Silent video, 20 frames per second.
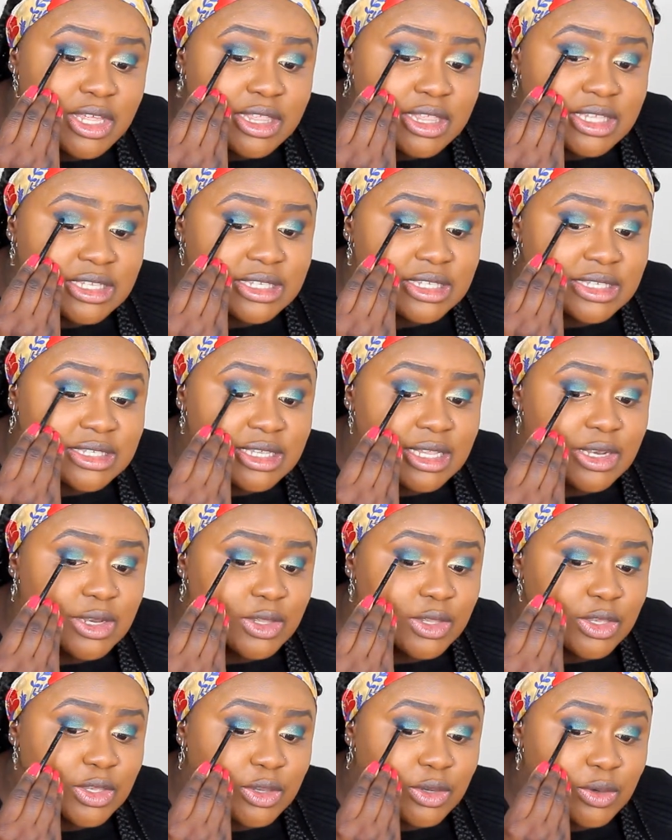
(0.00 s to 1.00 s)
this is a
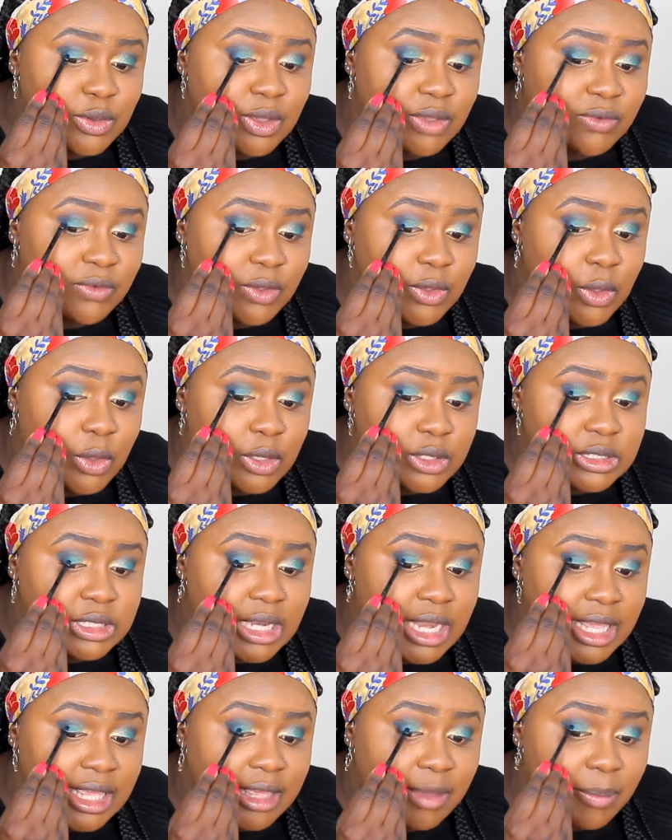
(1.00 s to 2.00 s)
look you do if you're going
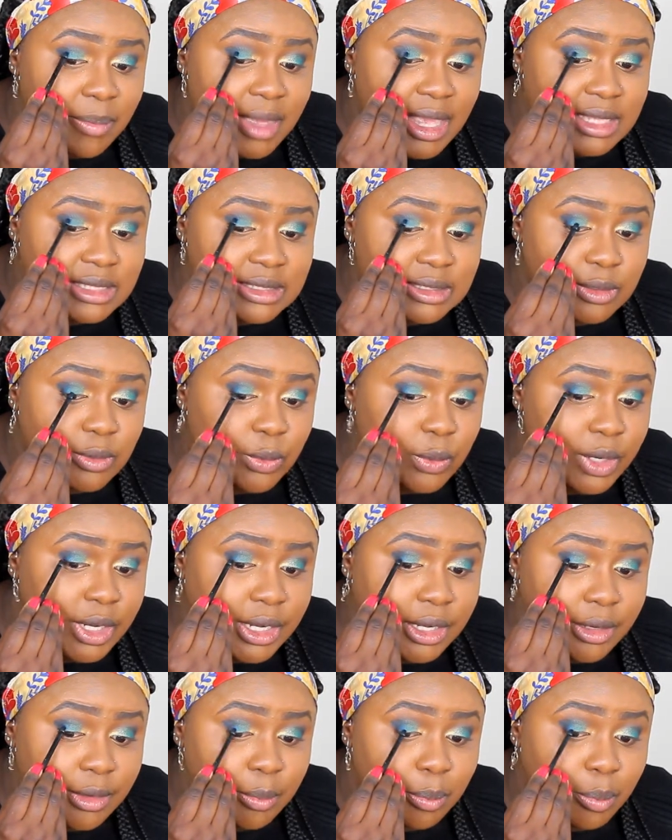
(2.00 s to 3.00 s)
to like a
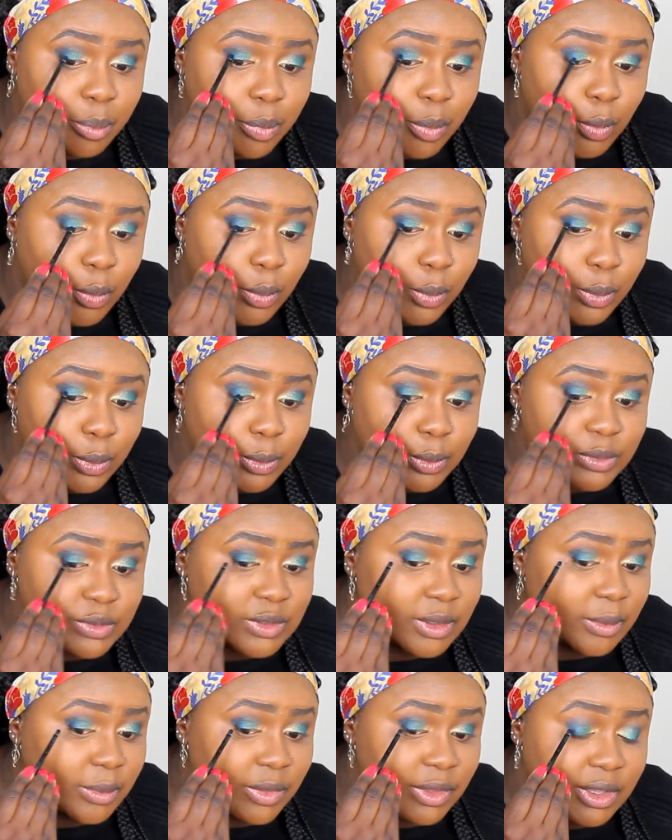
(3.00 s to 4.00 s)
masquerade ball or
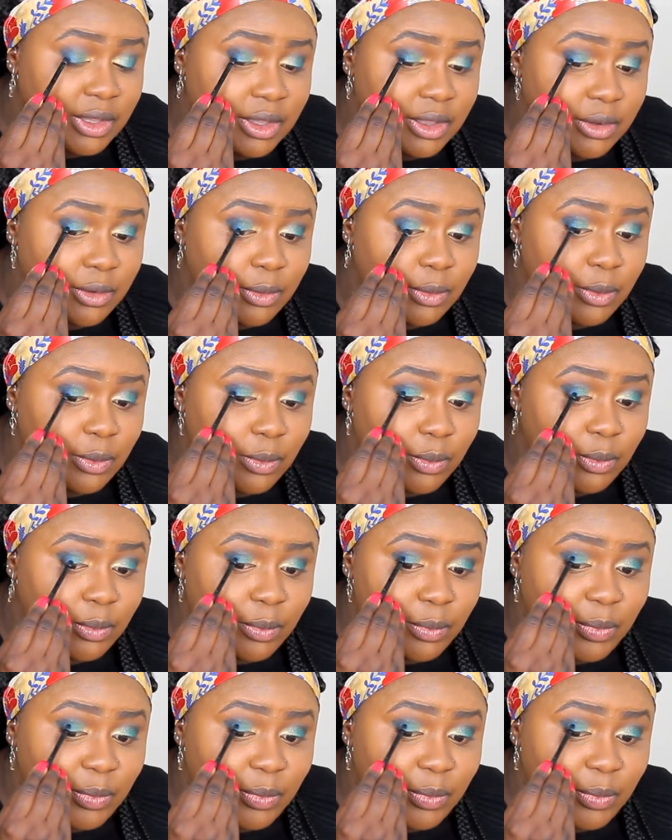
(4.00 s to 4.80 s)
something. I don't know.